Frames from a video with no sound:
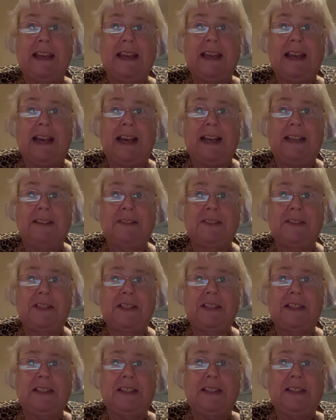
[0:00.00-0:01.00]
And
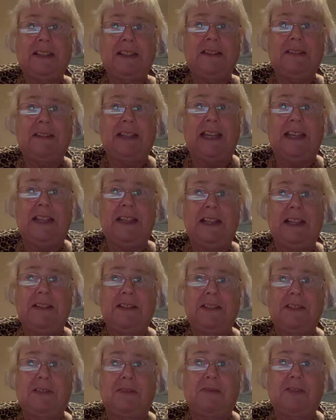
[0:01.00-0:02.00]
then I
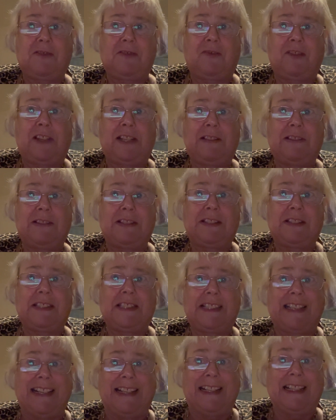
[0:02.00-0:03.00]
start to feel
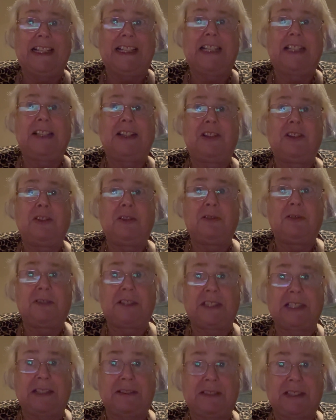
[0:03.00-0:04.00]
distinctly
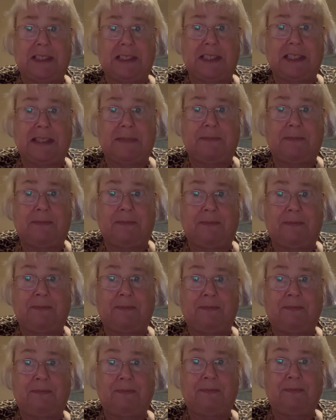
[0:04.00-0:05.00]
nauseous.
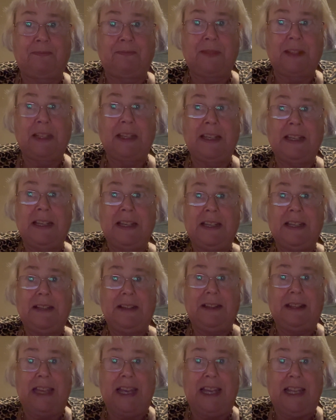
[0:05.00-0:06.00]

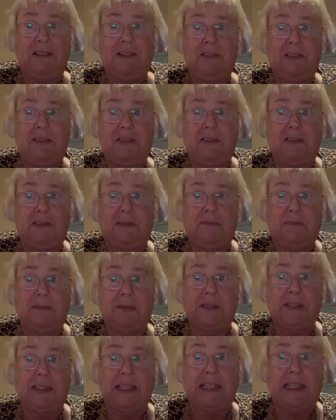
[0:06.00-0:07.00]
Then
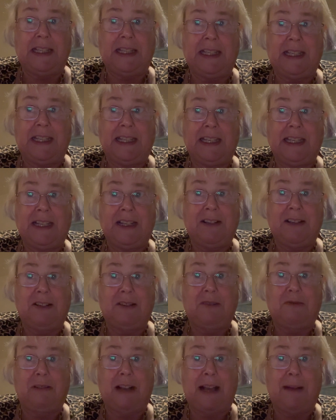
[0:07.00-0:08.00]
comes the
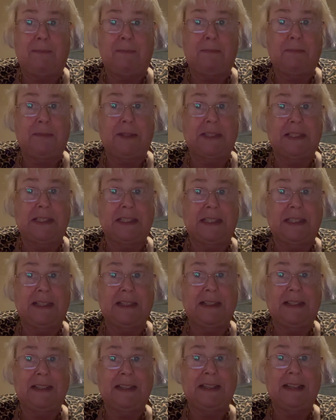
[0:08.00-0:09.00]
cramps,
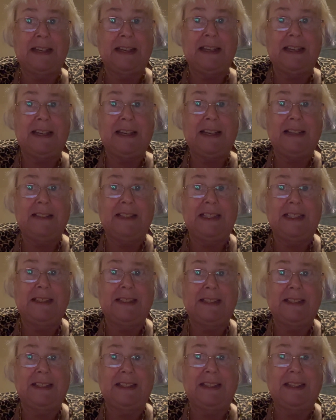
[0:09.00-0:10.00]
and these
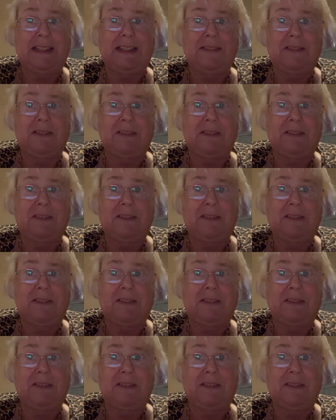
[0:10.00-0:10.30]
can get